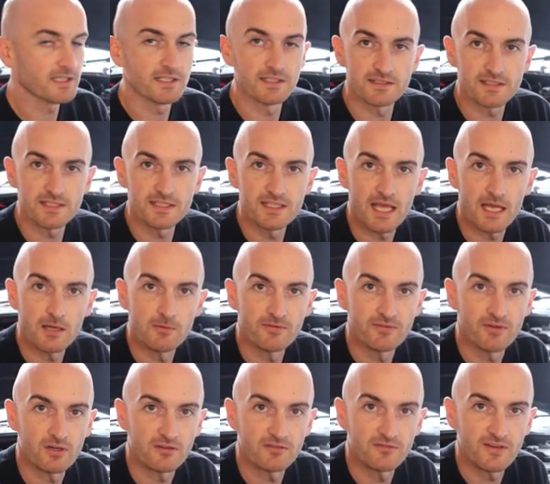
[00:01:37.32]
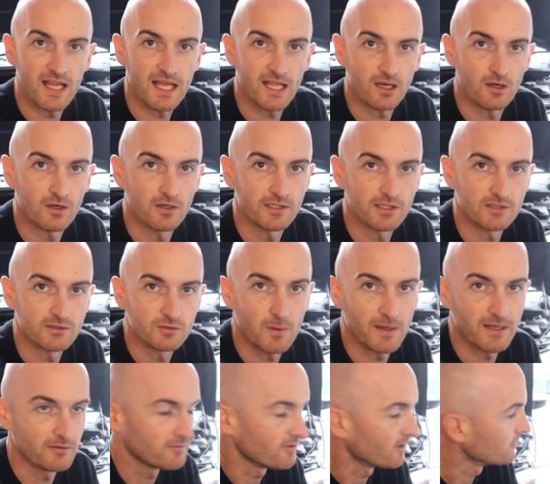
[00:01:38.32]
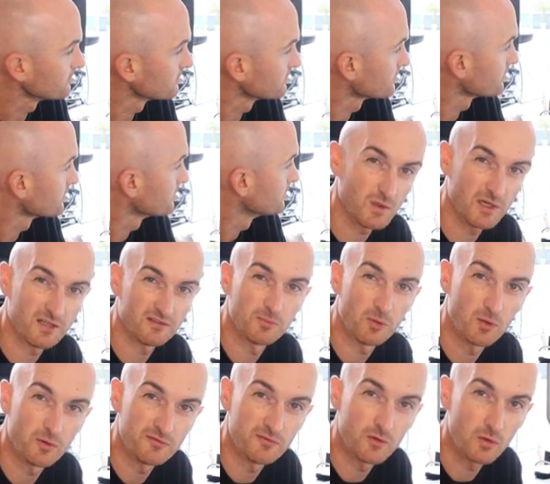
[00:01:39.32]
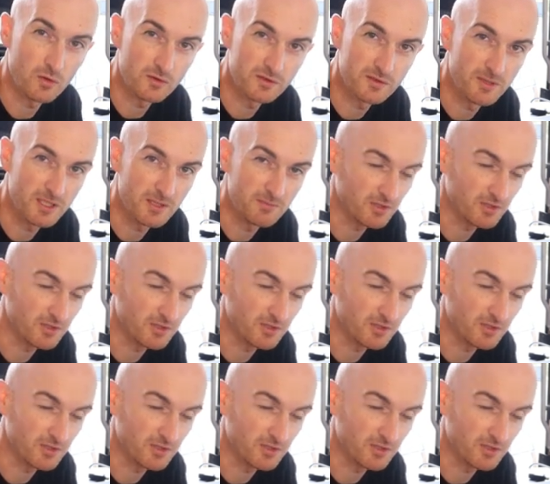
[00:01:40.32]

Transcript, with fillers: you can see there we've got a flat line at 12 volts, 12.4 to be